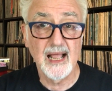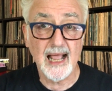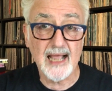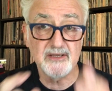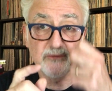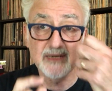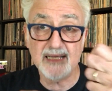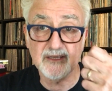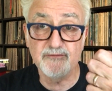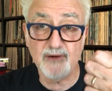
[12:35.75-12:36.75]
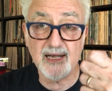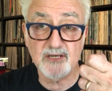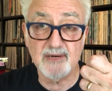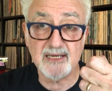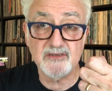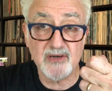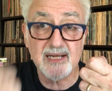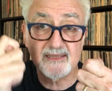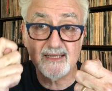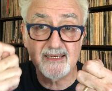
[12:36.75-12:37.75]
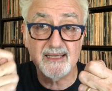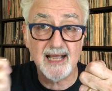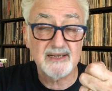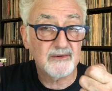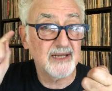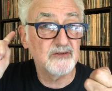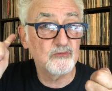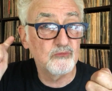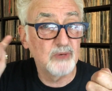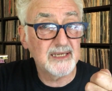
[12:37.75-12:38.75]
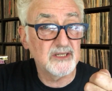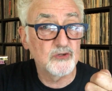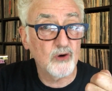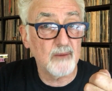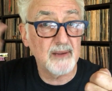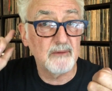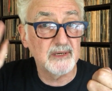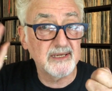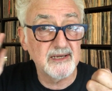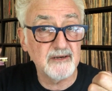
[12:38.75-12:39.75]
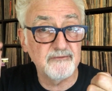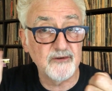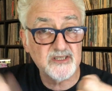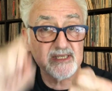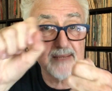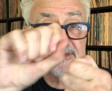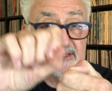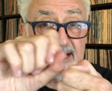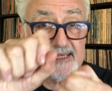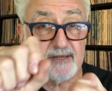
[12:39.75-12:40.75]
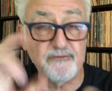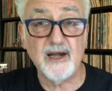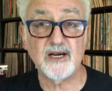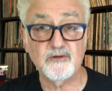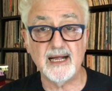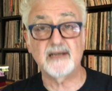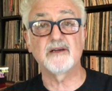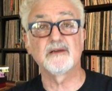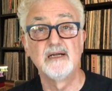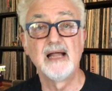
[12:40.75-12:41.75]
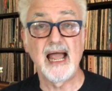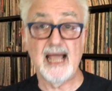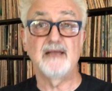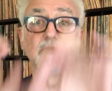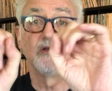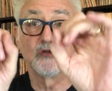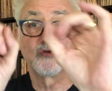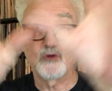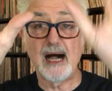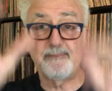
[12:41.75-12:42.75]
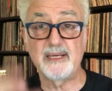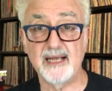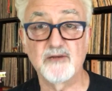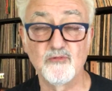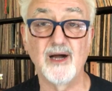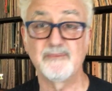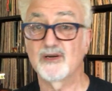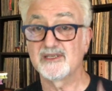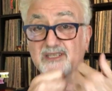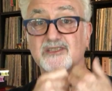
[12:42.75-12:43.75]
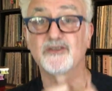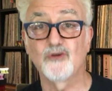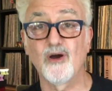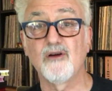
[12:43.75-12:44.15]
and you've got the firecracker in your hand and a lighter, and you ring the doorbell. When you hear footsteps, you light the firecracker and drop it and run, because if the door